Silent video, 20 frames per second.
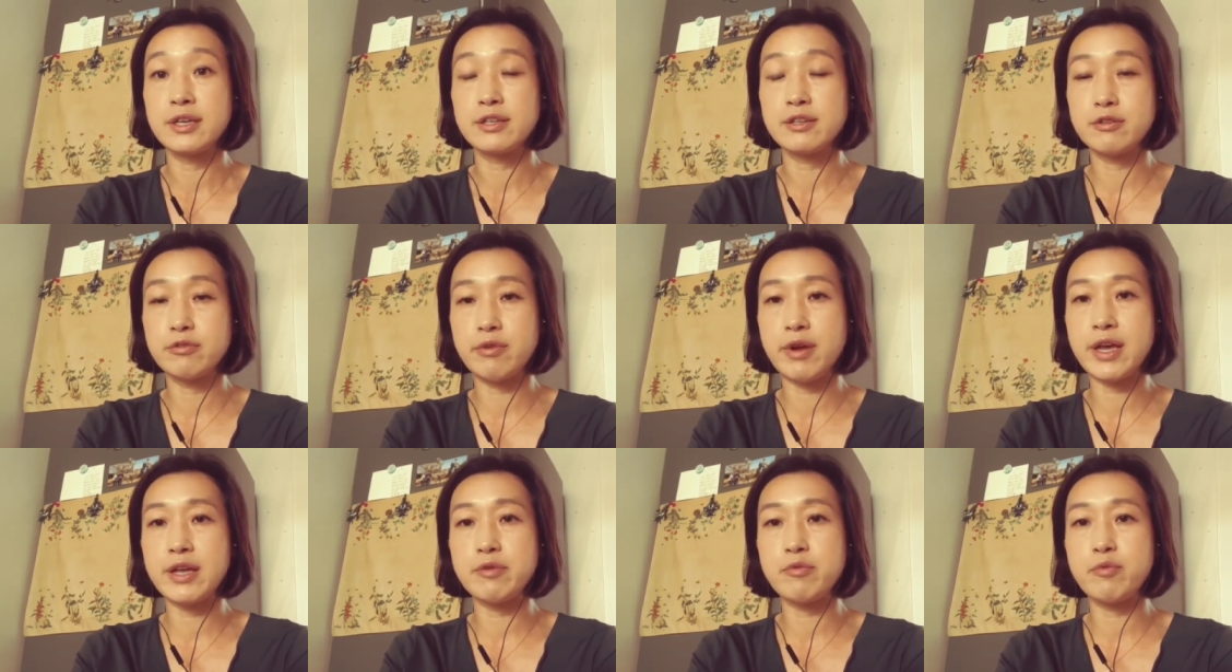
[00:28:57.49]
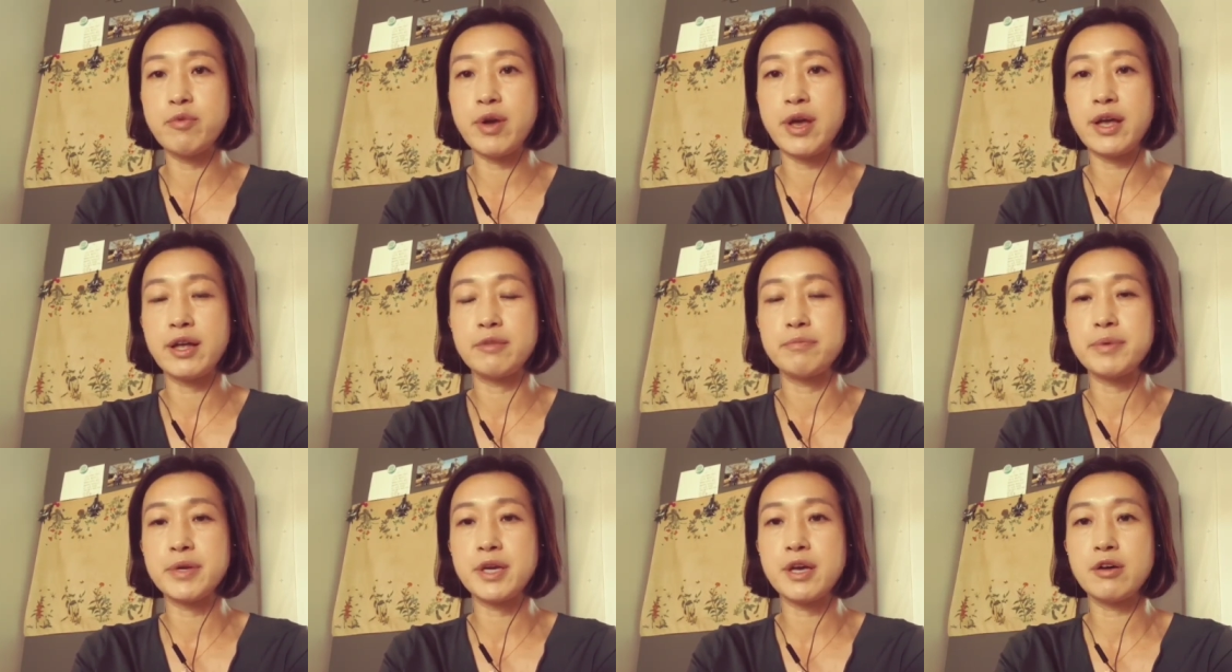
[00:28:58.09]
great whale,
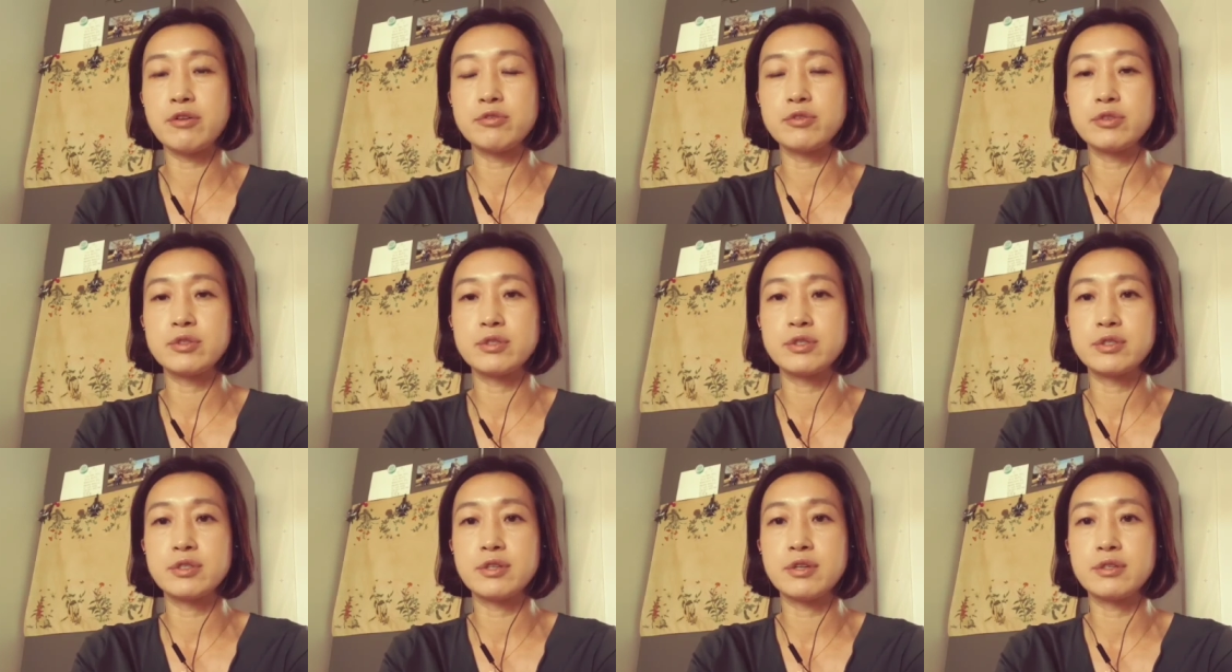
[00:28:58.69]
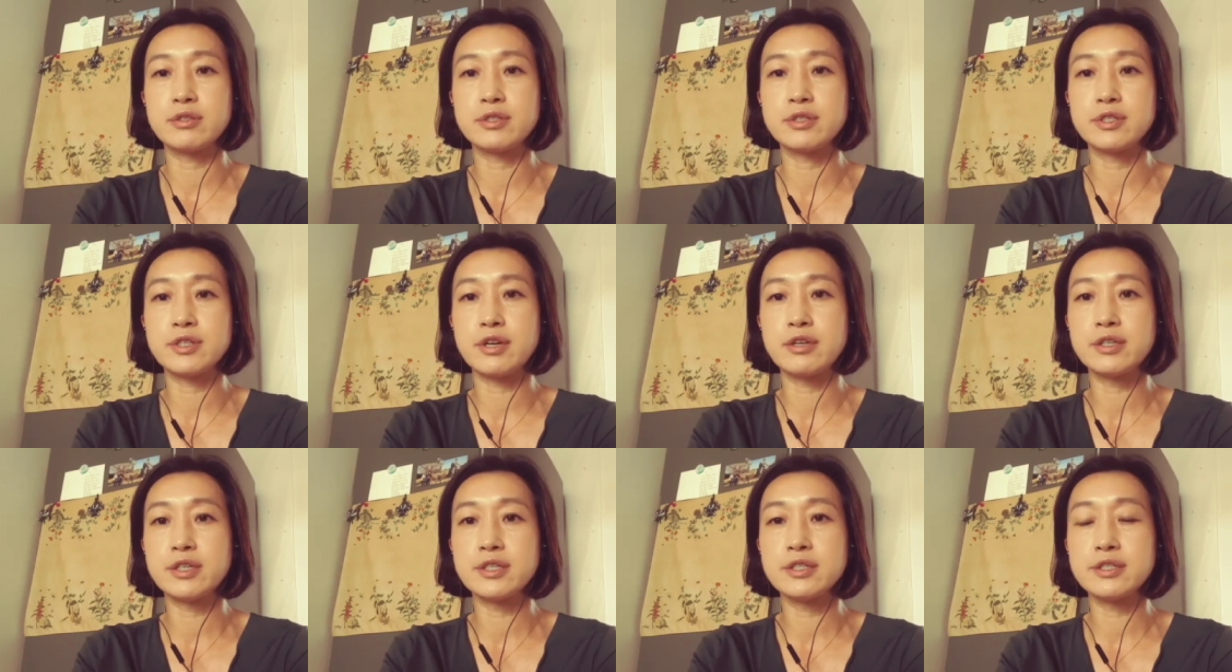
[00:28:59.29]
because a
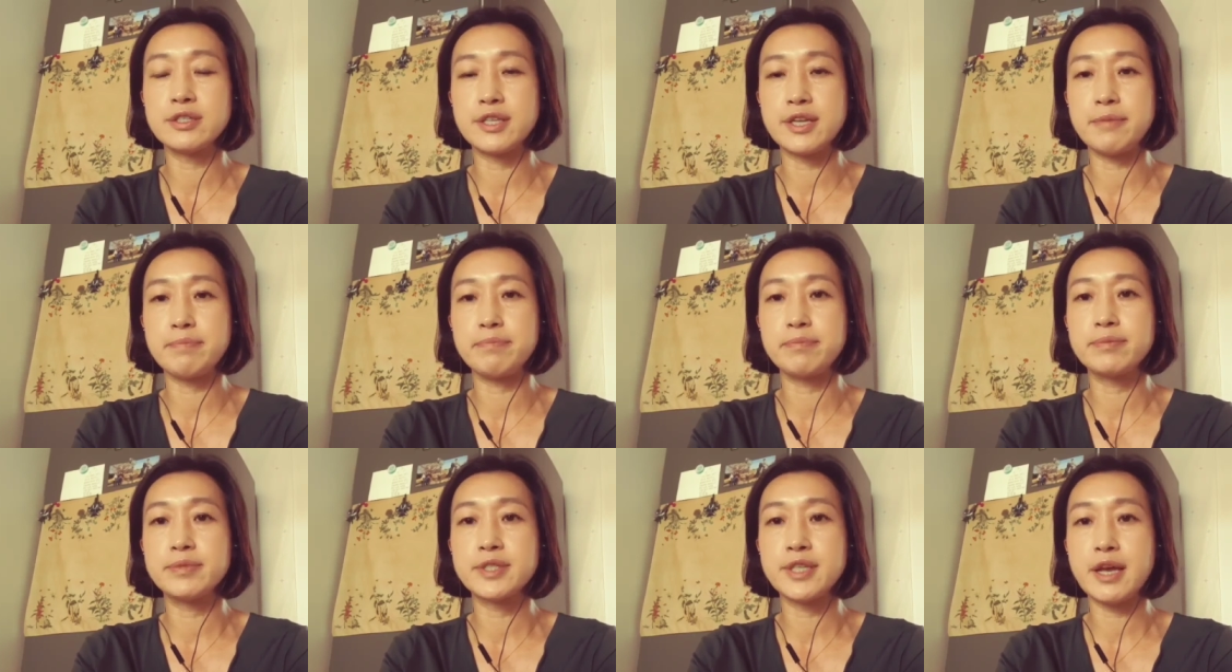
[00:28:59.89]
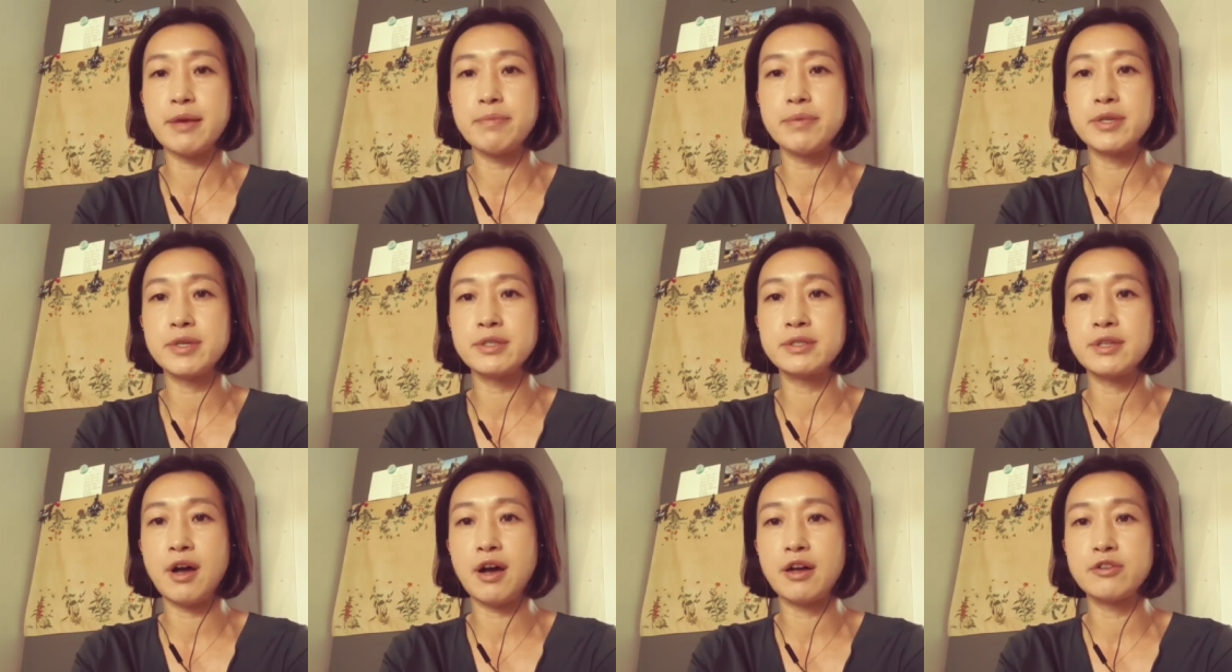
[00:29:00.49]
certain deep
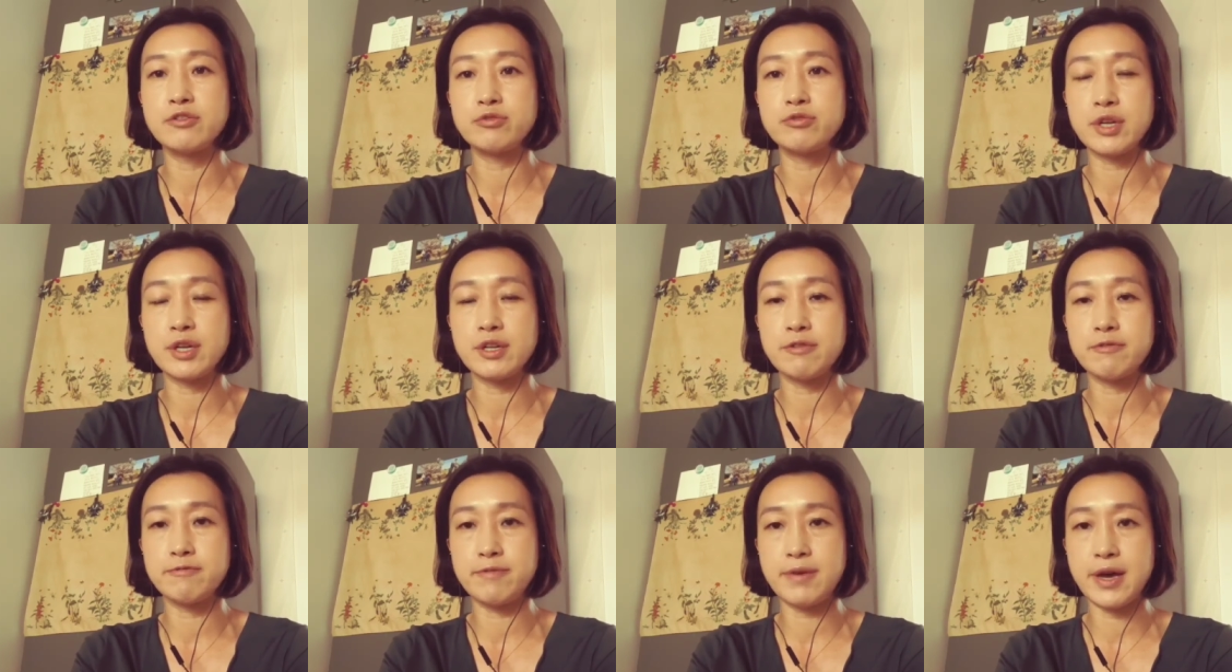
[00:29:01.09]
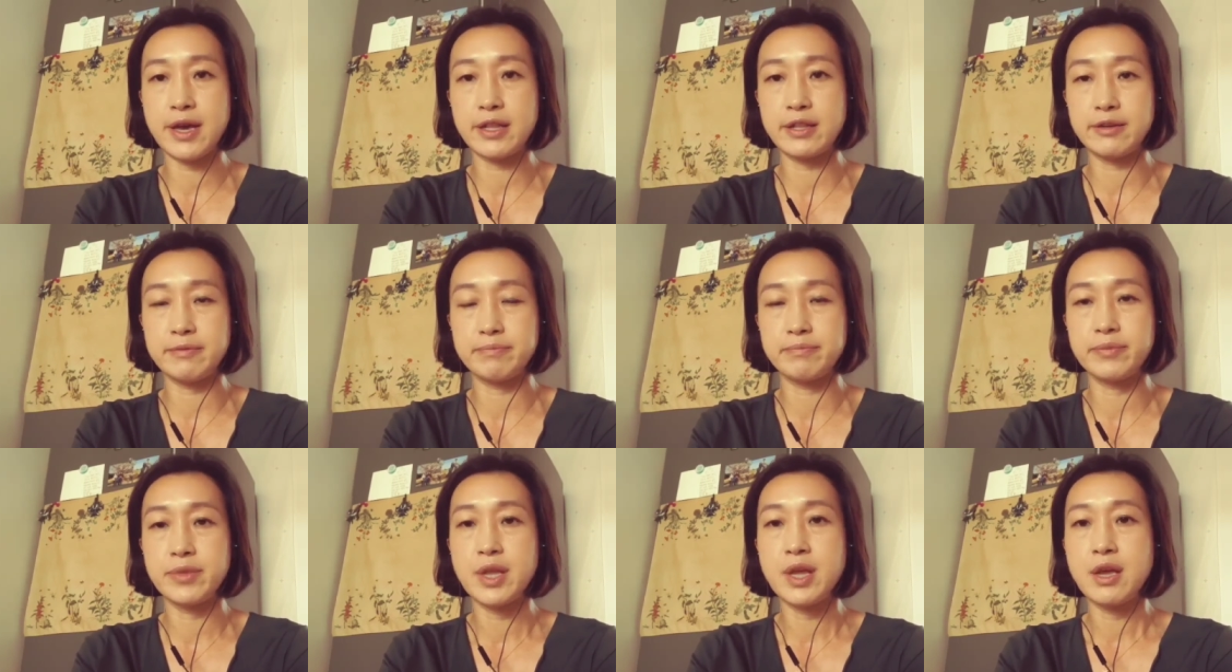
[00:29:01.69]
700
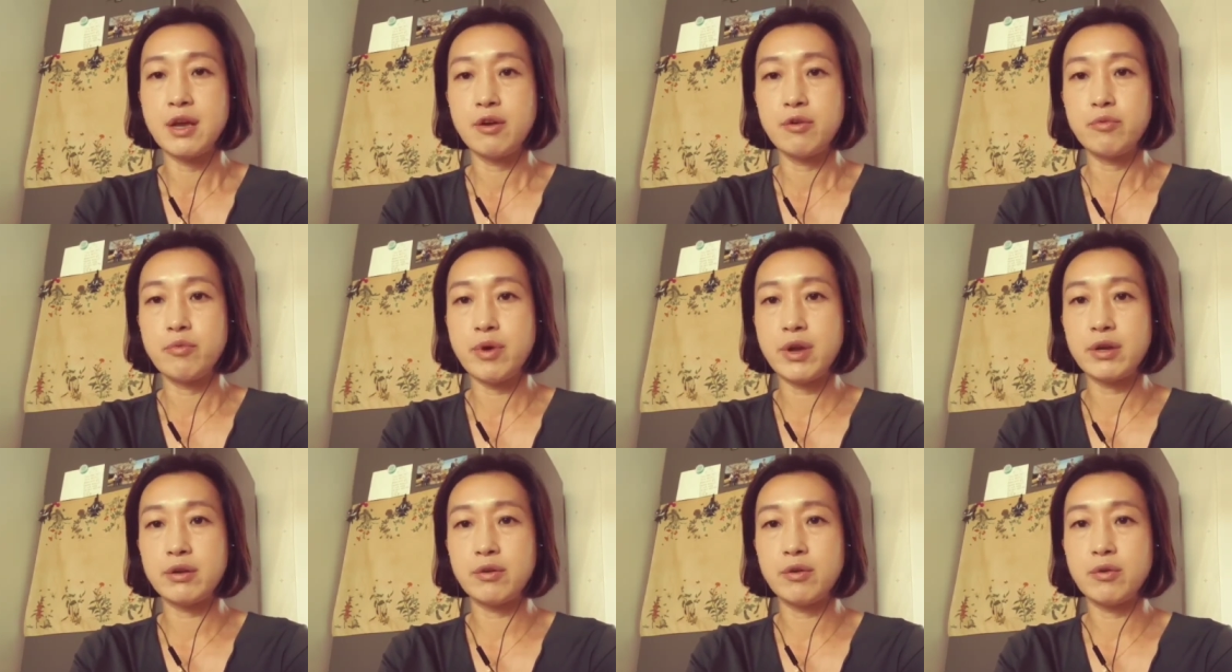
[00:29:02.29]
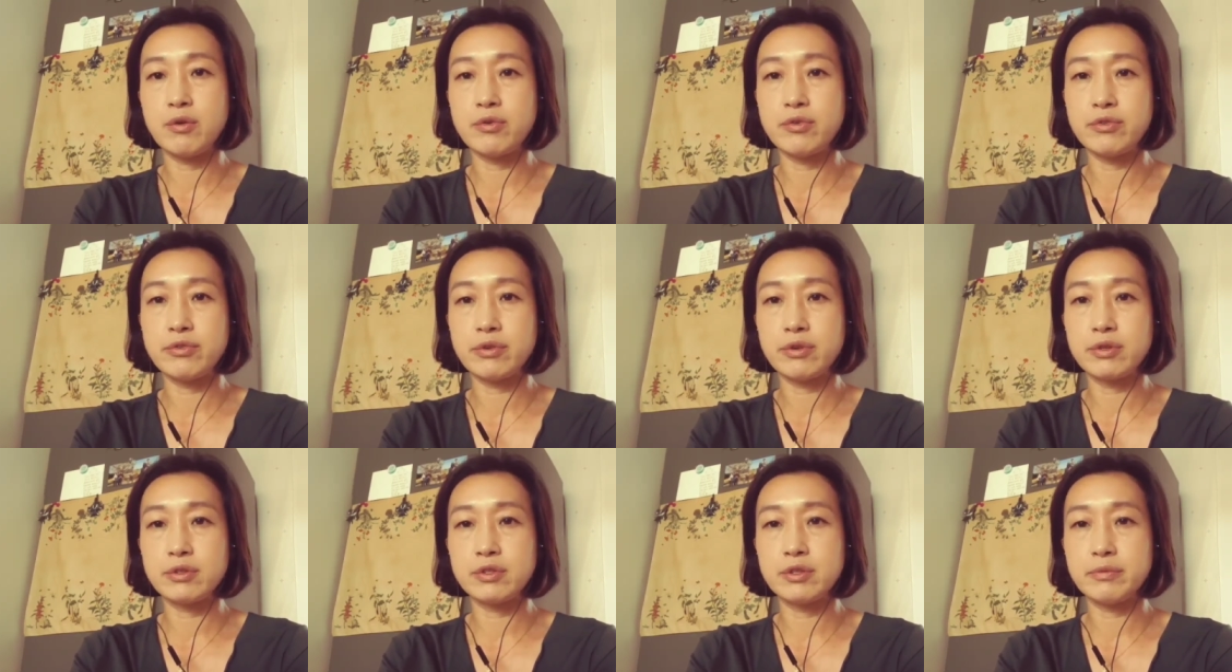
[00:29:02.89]
fathom where all
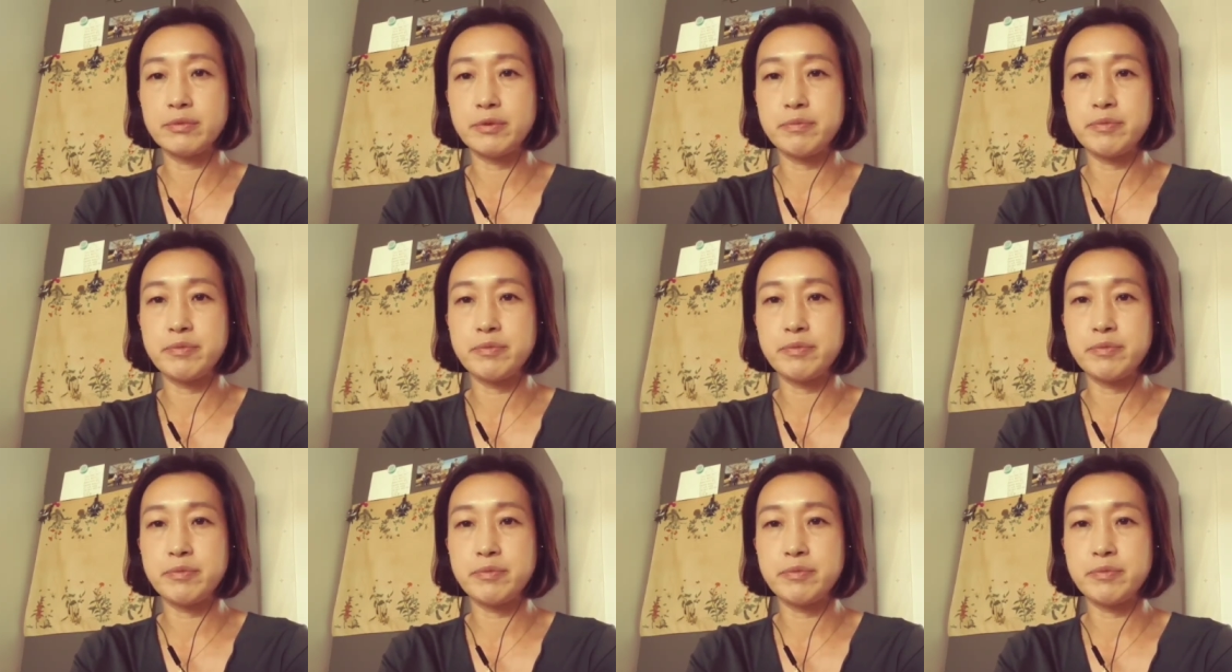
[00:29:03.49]
sorts of the